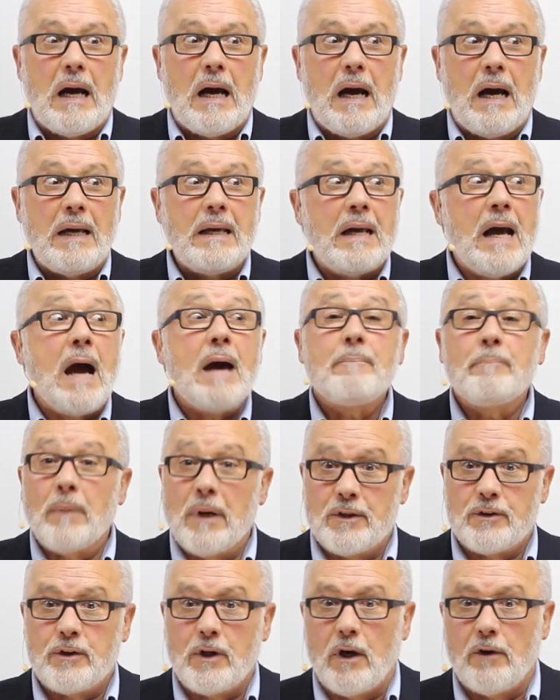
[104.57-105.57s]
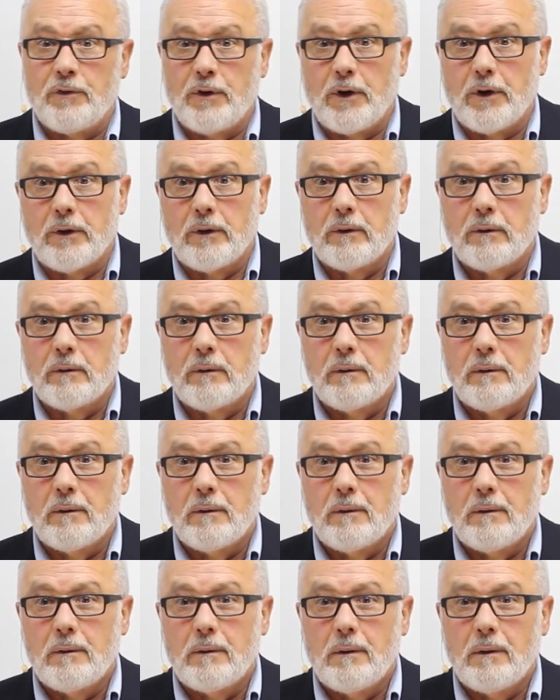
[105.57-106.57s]
I got myself here.
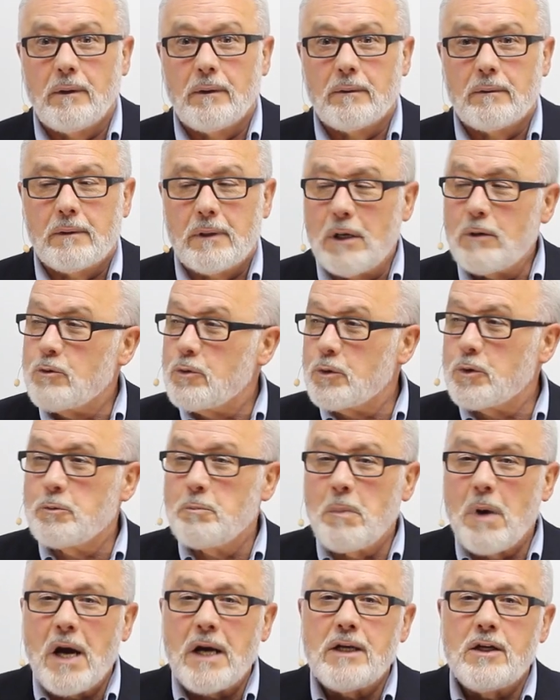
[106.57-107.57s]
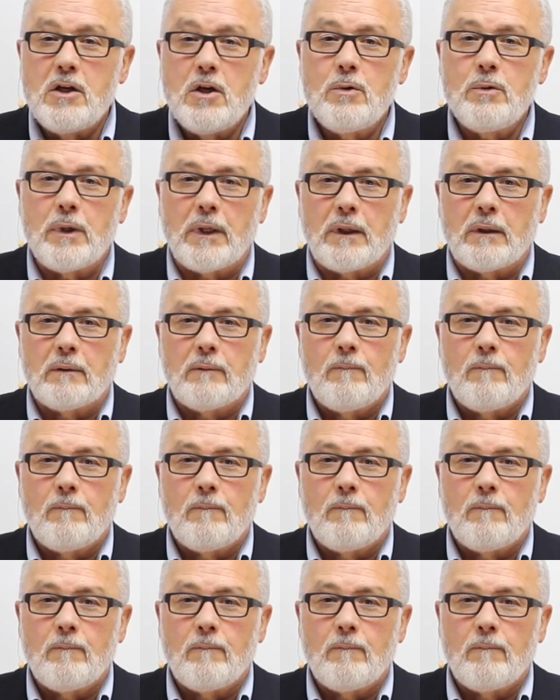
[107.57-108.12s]
This was my doing.